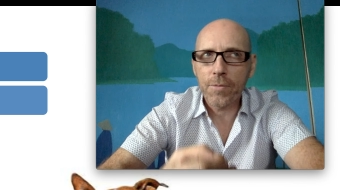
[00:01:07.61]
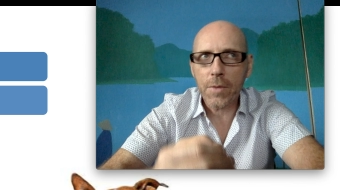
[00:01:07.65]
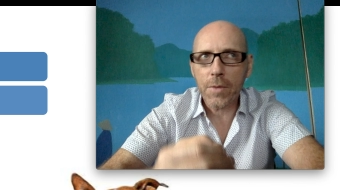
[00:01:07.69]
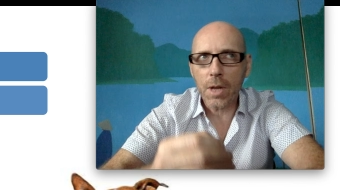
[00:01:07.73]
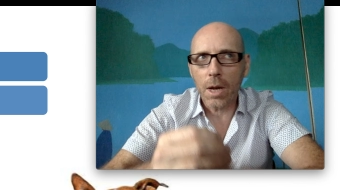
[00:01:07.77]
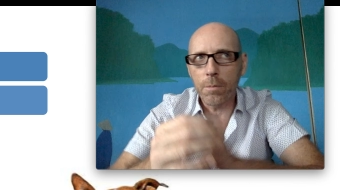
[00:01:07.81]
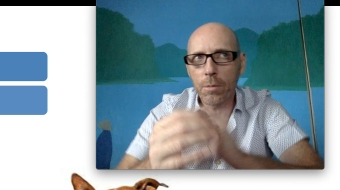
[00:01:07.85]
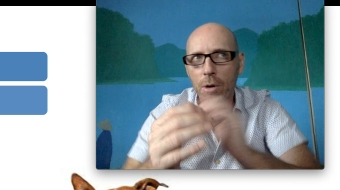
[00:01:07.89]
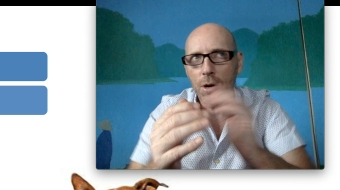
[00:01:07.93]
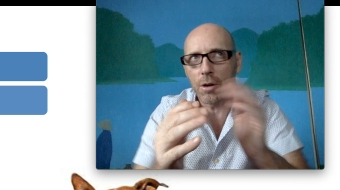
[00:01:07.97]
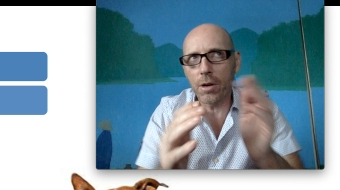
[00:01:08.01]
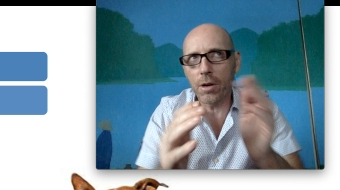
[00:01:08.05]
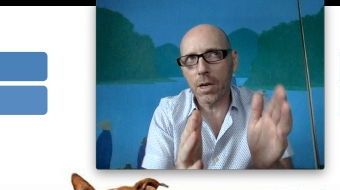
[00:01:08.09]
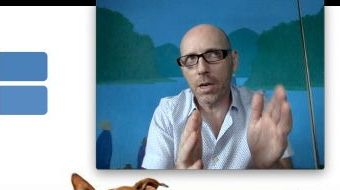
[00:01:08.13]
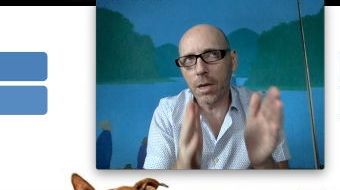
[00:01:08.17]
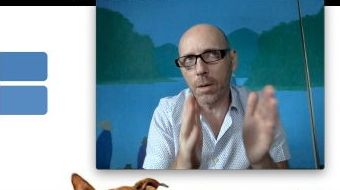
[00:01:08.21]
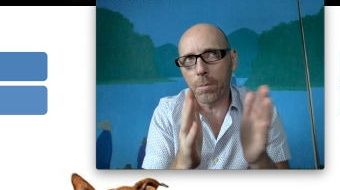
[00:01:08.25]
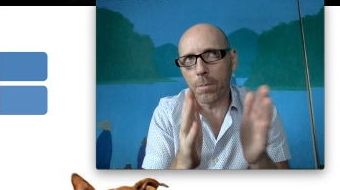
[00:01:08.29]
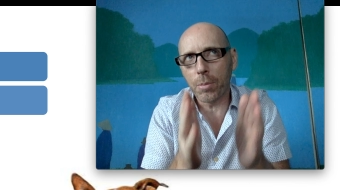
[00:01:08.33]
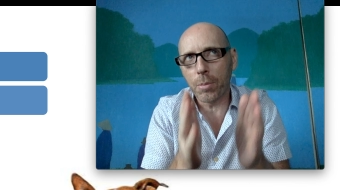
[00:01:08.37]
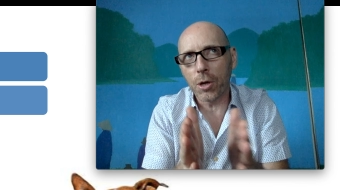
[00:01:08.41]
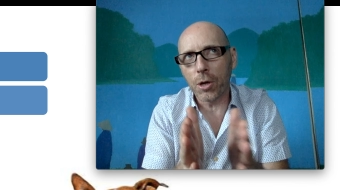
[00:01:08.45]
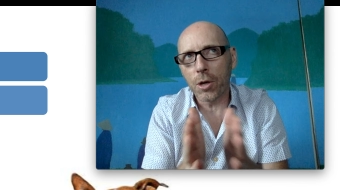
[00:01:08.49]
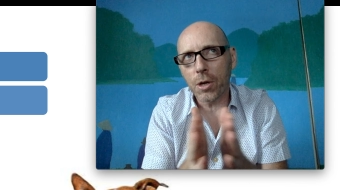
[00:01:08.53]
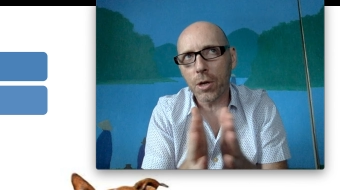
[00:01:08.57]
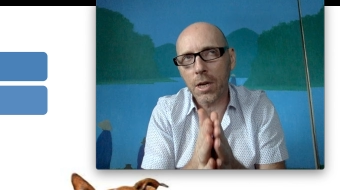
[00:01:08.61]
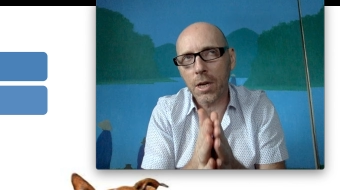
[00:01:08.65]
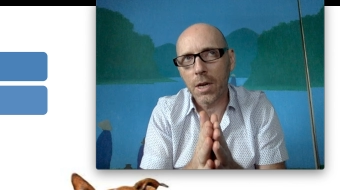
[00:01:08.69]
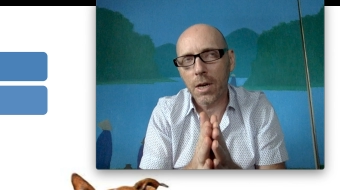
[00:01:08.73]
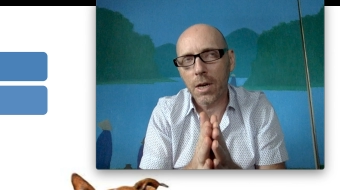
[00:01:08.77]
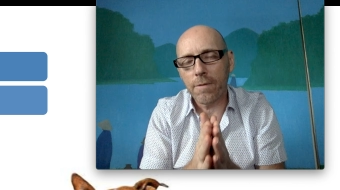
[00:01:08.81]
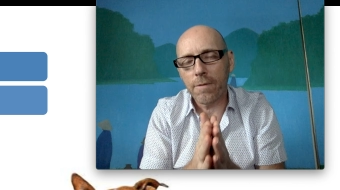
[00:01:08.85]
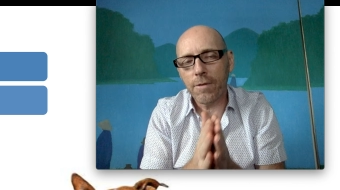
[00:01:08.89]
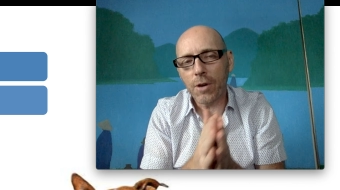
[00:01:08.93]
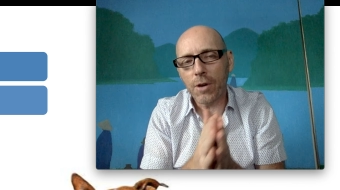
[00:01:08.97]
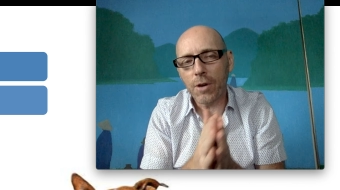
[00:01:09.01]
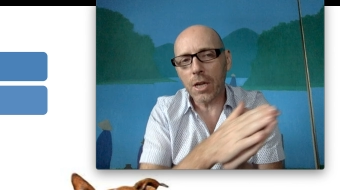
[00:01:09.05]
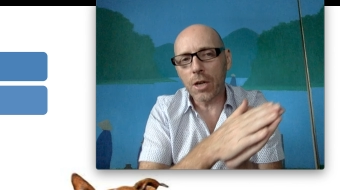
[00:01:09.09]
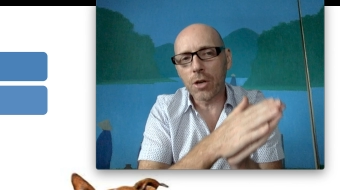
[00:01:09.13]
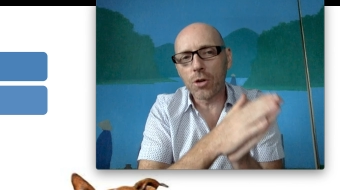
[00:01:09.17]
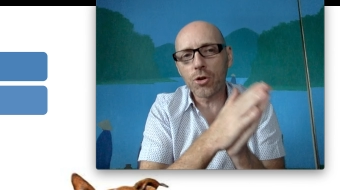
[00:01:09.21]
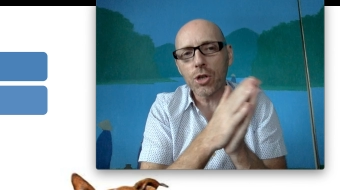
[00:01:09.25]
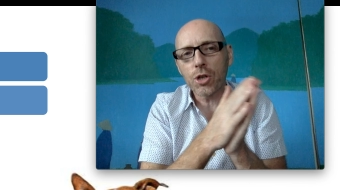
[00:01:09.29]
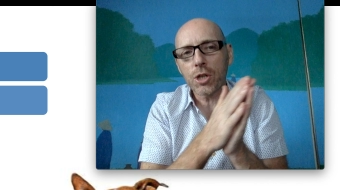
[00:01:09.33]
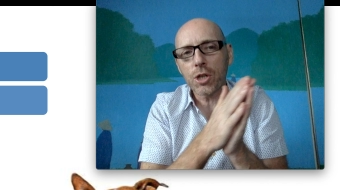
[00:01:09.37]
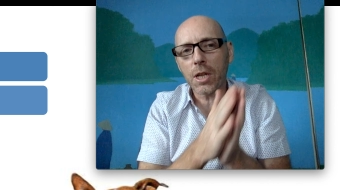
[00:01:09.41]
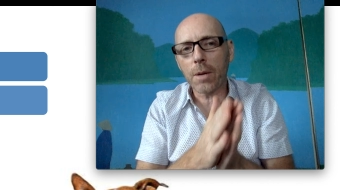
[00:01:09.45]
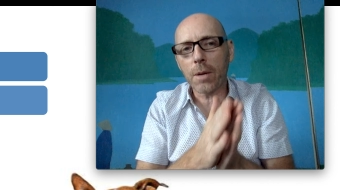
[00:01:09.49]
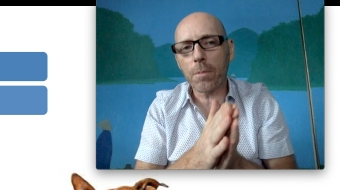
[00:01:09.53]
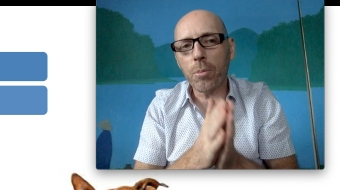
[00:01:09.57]
I read in a book, very
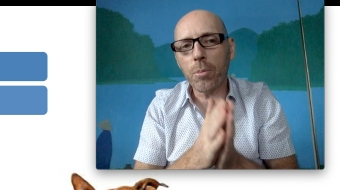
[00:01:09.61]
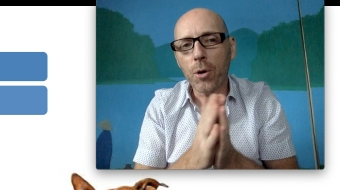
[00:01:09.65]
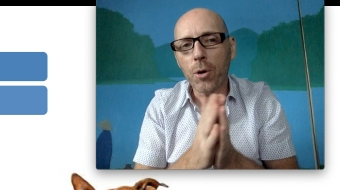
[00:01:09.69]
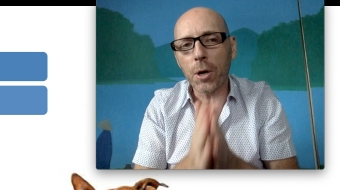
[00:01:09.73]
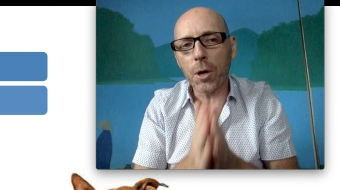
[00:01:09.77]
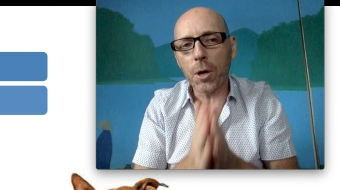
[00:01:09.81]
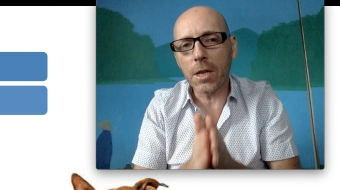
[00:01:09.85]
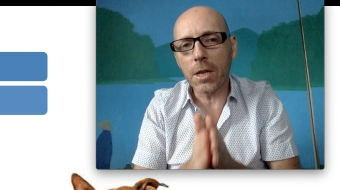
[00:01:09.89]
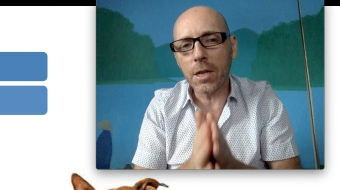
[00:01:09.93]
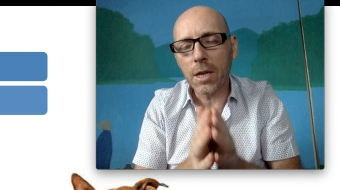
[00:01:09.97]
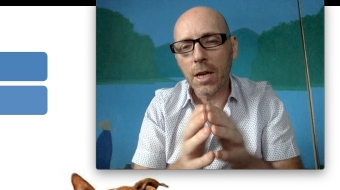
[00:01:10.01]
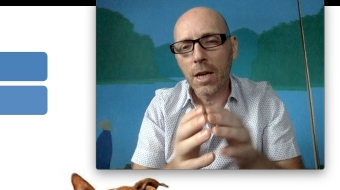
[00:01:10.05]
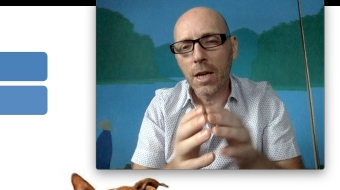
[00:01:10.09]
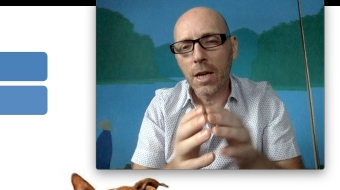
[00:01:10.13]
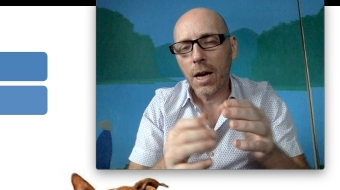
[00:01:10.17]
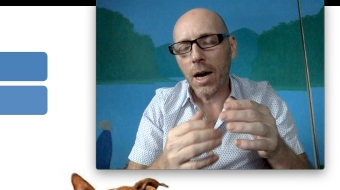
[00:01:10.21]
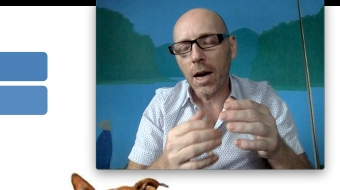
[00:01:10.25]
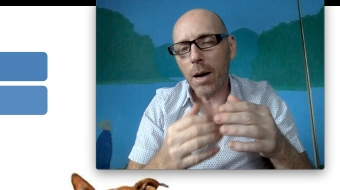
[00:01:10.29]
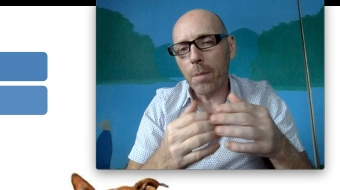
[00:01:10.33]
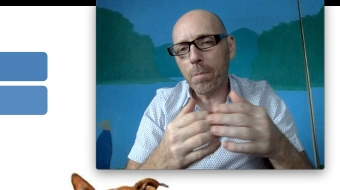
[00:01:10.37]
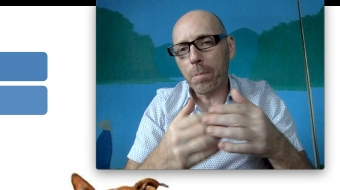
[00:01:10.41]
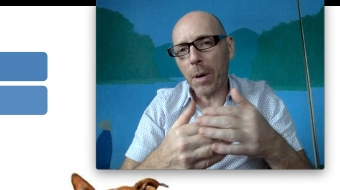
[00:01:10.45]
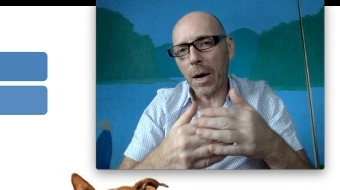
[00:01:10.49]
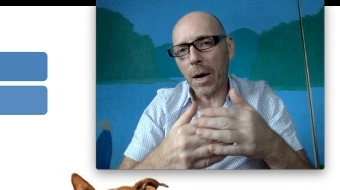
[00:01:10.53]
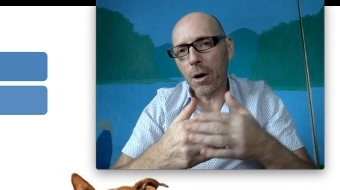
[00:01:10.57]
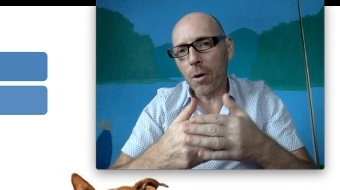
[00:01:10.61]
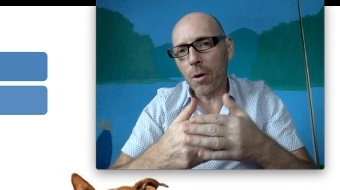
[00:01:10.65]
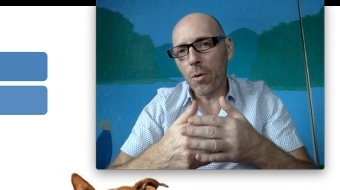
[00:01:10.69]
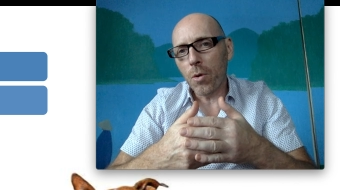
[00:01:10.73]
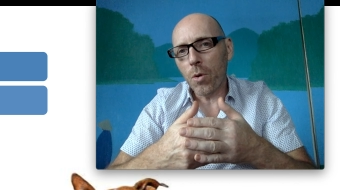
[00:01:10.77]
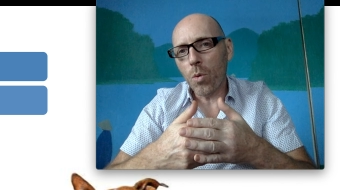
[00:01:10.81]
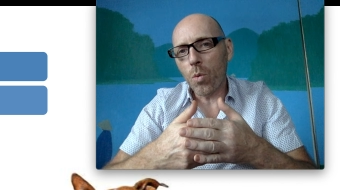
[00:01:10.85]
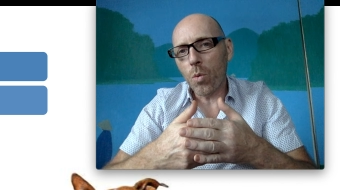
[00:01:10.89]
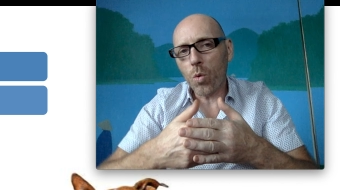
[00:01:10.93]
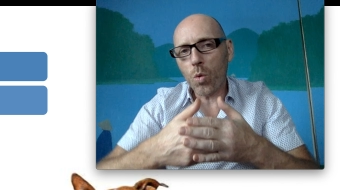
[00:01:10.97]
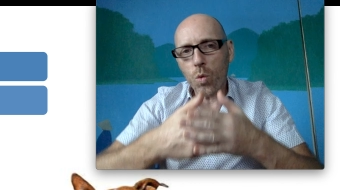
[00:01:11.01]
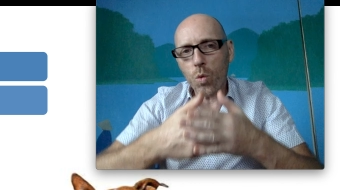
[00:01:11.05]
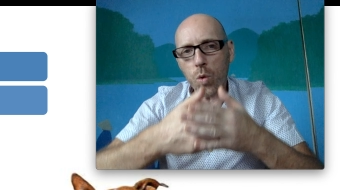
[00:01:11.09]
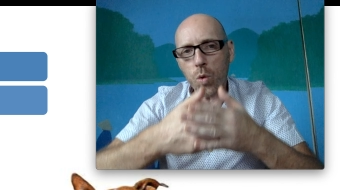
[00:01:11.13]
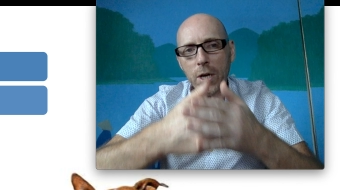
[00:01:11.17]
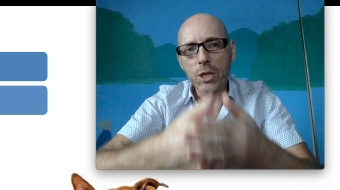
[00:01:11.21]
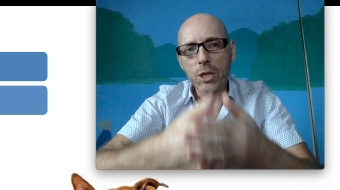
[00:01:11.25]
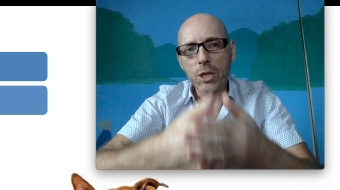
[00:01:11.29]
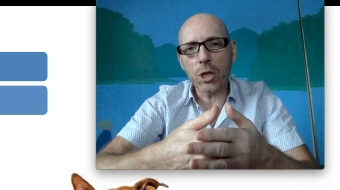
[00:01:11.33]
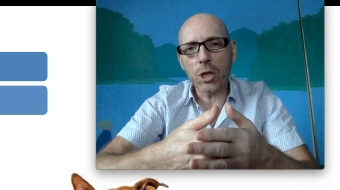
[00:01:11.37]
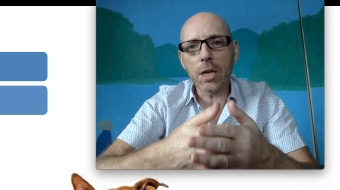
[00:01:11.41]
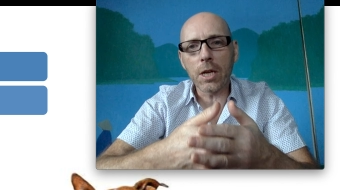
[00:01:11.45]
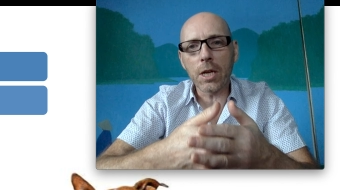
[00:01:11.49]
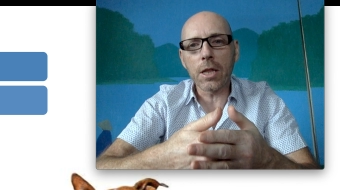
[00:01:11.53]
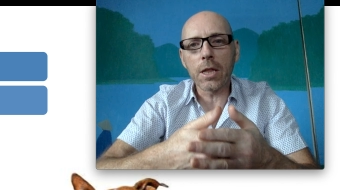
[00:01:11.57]
interesting point about
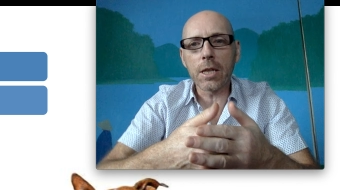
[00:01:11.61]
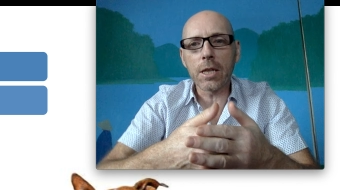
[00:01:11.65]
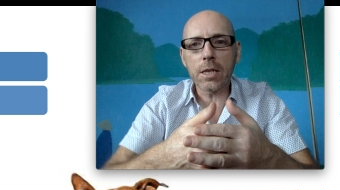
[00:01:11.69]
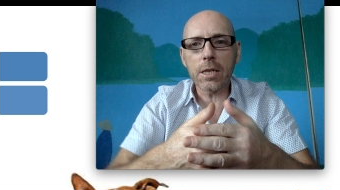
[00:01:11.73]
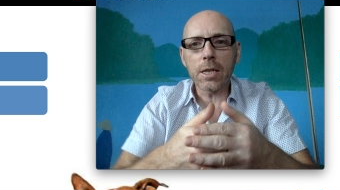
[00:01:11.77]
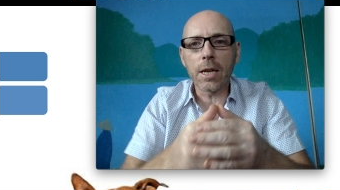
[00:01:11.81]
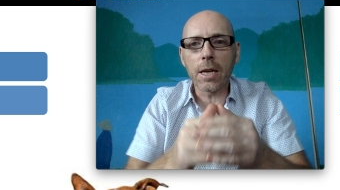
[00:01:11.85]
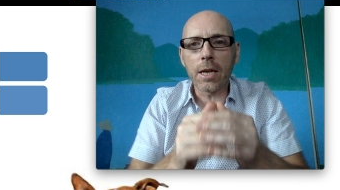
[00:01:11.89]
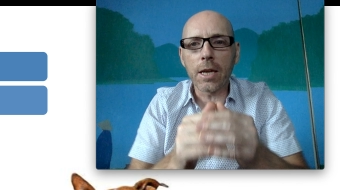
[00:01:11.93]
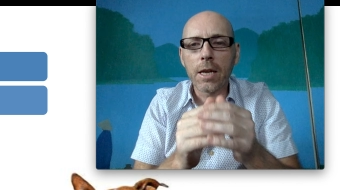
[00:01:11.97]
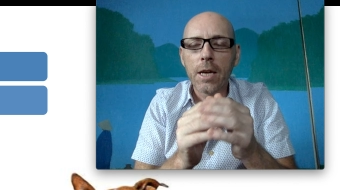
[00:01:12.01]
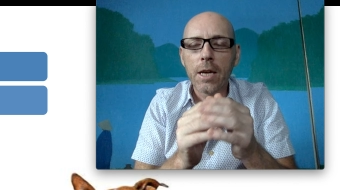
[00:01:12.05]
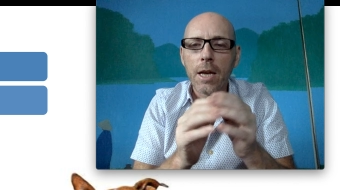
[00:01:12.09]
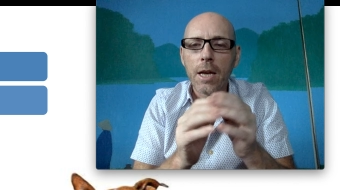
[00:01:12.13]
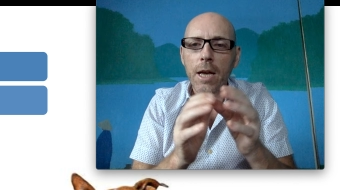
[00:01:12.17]
questioning and listening.